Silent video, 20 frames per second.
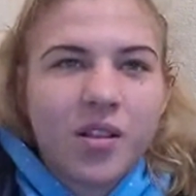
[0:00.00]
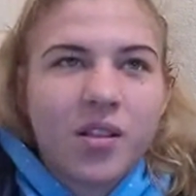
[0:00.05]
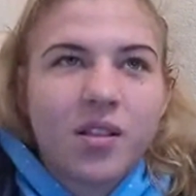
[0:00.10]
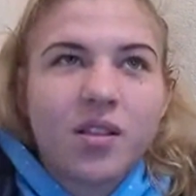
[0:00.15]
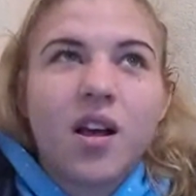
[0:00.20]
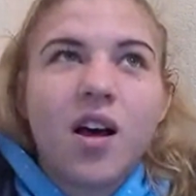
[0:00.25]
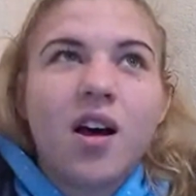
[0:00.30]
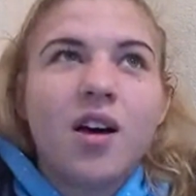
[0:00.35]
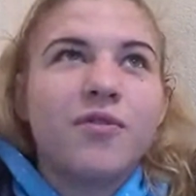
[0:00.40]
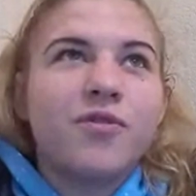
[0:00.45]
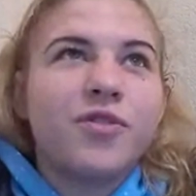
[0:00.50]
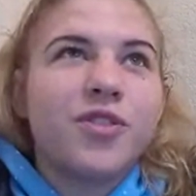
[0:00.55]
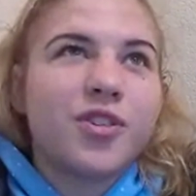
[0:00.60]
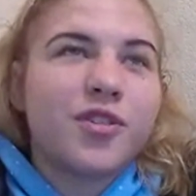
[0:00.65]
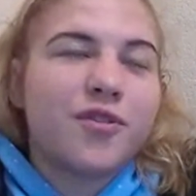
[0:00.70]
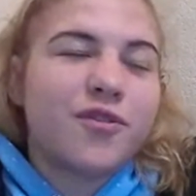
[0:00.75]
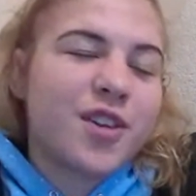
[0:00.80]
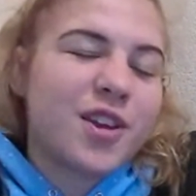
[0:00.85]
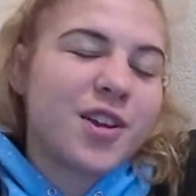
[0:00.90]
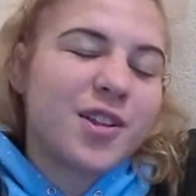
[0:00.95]
Loved
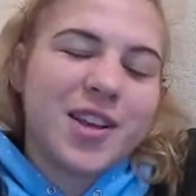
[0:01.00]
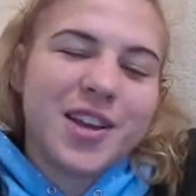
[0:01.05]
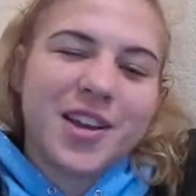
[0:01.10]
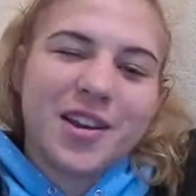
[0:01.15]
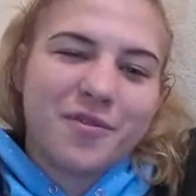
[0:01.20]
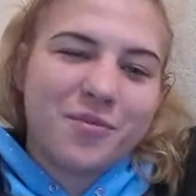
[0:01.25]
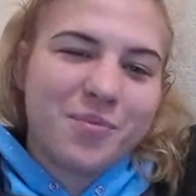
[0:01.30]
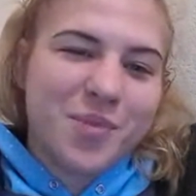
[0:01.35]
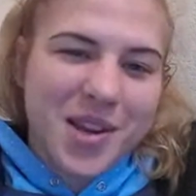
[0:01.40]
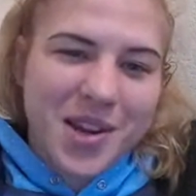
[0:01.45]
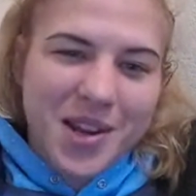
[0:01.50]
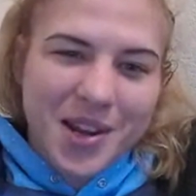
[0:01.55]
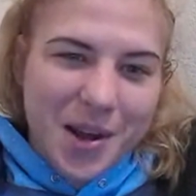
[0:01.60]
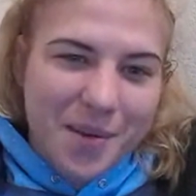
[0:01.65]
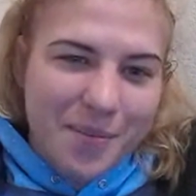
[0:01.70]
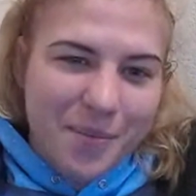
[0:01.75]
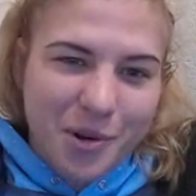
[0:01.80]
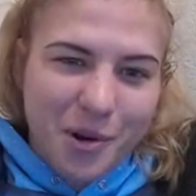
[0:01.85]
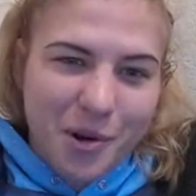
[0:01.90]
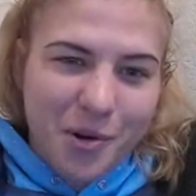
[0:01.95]
the feeling of beating
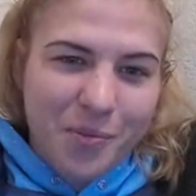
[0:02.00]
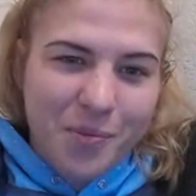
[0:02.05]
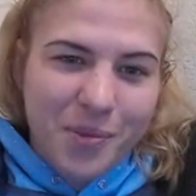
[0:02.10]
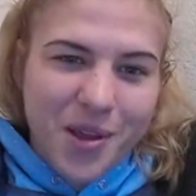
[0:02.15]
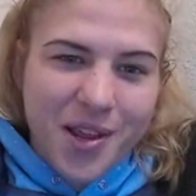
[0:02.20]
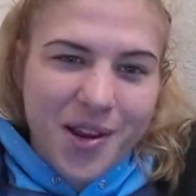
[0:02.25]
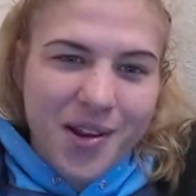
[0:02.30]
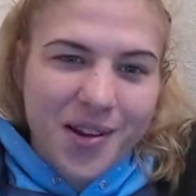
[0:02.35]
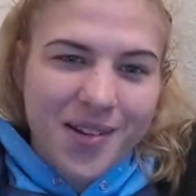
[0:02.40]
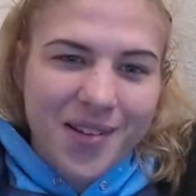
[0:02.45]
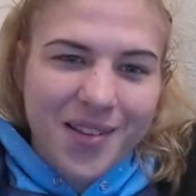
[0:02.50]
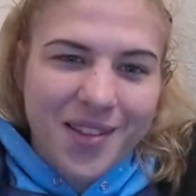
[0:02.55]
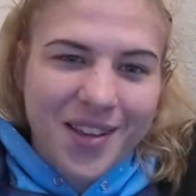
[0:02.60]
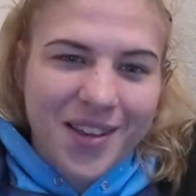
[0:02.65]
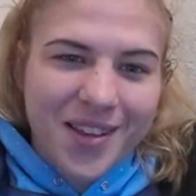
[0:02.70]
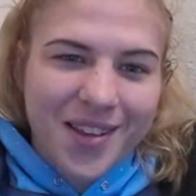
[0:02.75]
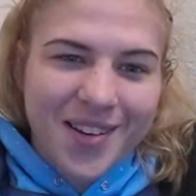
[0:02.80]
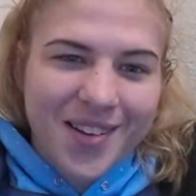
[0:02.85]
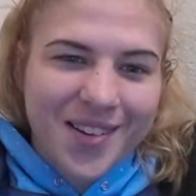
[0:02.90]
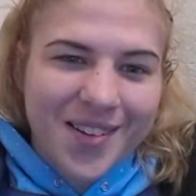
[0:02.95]
up grown men
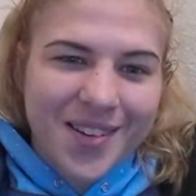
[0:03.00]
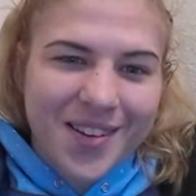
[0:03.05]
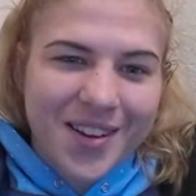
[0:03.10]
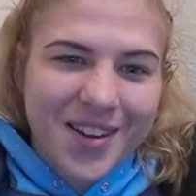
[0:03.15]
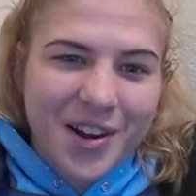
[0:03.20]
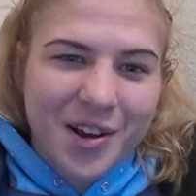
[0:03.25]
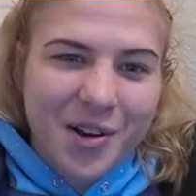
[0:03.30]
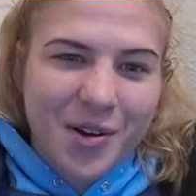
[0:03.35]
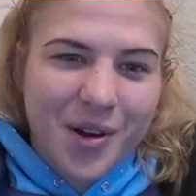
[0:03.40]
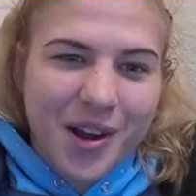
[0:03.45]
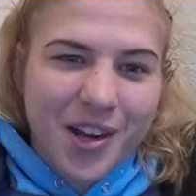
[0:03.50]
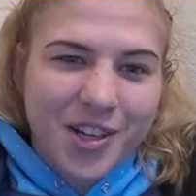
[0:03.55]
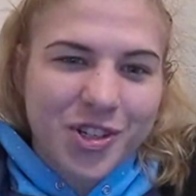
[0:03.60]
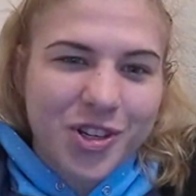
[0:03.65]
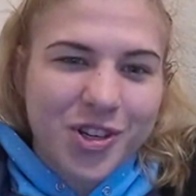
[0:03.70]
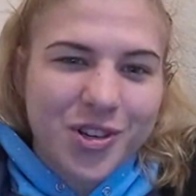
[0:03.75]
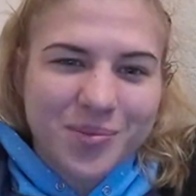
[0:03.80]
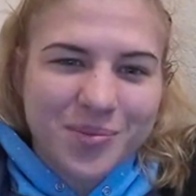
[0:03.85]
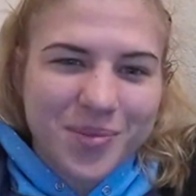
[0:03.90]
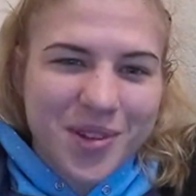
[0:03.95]
that, I
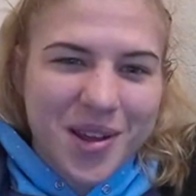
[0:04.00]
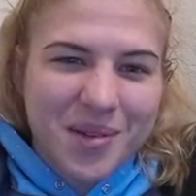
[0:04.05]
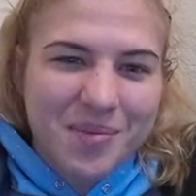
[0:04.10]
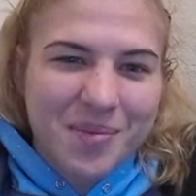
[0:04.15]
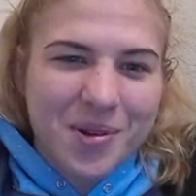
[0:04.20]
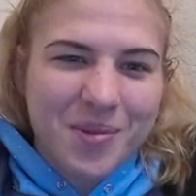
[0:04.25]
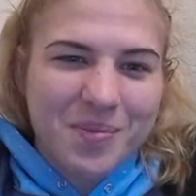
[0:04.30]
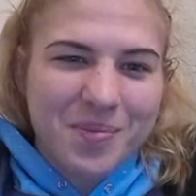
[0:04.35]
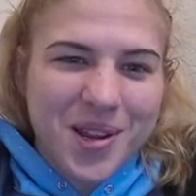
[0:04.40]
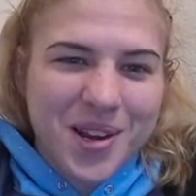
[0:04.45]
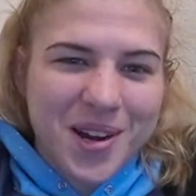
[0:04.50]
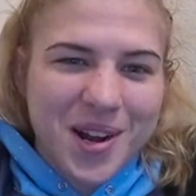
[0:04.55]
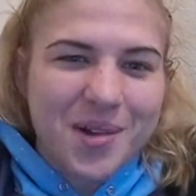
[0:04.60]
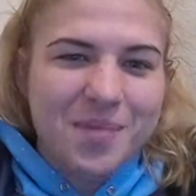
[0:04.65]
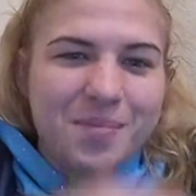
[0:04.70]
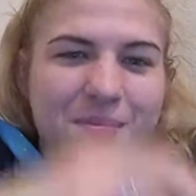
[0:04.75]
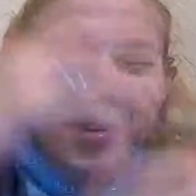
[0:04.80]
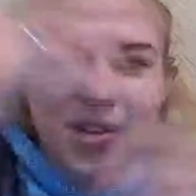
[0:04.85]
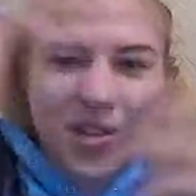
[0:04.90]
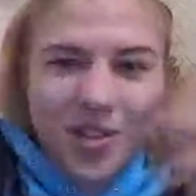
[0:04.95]
shouldn't be able to beat
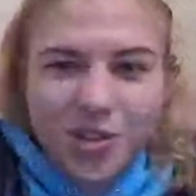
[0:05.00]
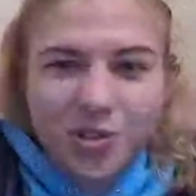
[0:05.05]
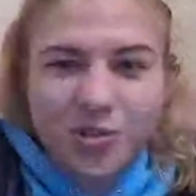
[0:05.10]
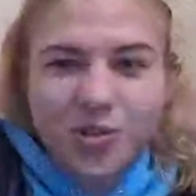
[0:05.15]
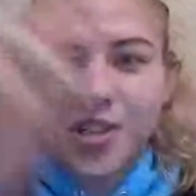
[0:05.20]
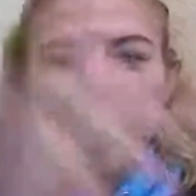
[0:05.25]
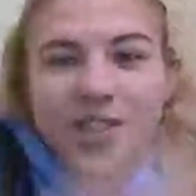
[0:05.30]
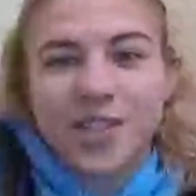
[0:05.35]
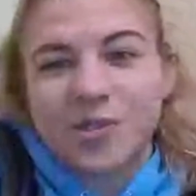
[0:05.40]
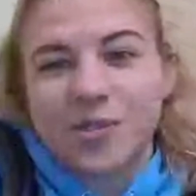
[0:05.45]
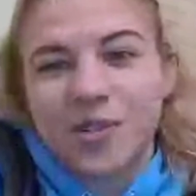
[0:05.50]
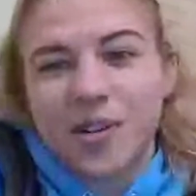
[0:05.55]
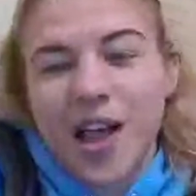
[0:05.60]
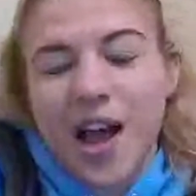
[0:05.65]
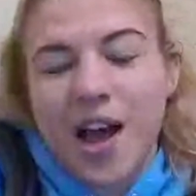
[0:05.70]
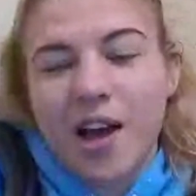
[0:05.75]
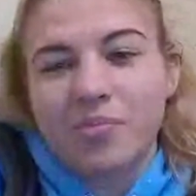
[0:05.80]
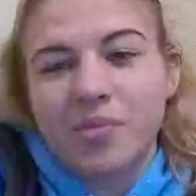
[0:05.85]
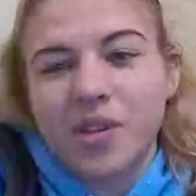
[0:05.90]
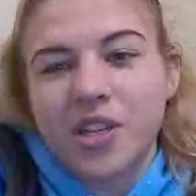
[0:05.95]
up, but jujitsu
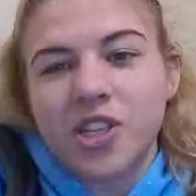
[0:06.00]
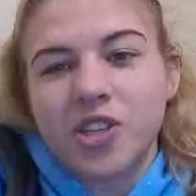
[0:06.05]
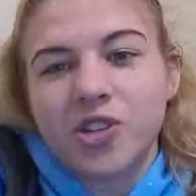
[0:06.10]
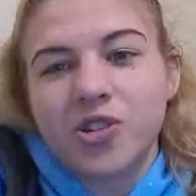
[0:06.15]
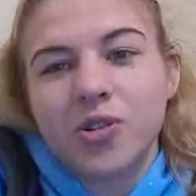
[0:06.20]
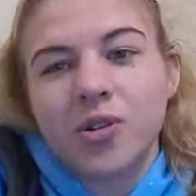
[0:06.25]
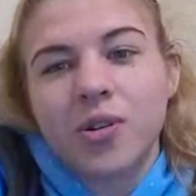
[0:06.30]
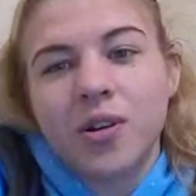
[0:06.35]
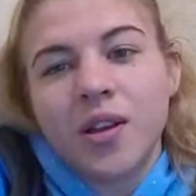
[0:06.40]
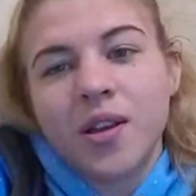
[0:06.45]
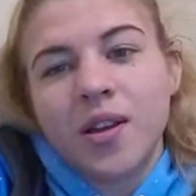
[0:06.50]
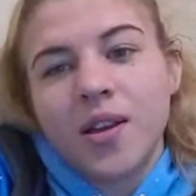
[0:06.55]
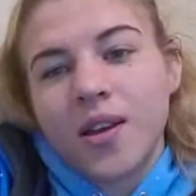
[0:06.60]
allowed me to.